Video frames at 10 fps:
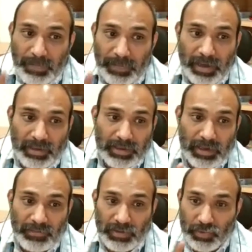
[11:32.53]
that is,
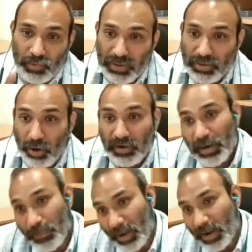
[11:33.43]
if a suit is
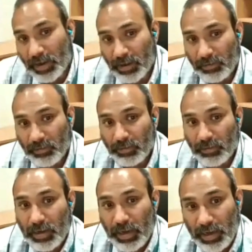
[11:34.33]
already pending
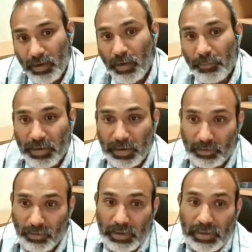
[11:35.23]
in a competent
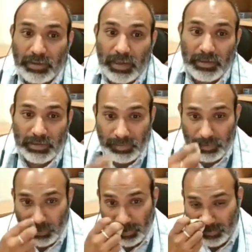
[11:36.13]
court, then the
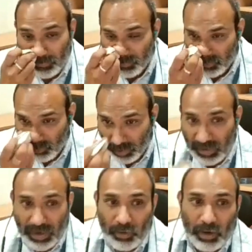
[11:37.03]
subsequent suit
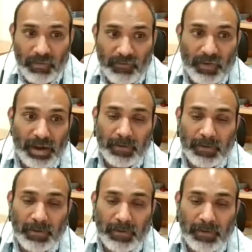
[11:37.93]
cannot be filed.
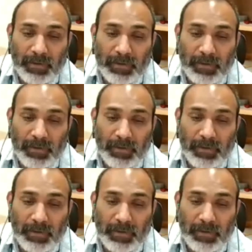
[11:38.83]

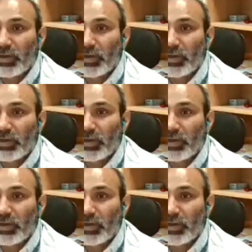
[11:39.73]
Subsequent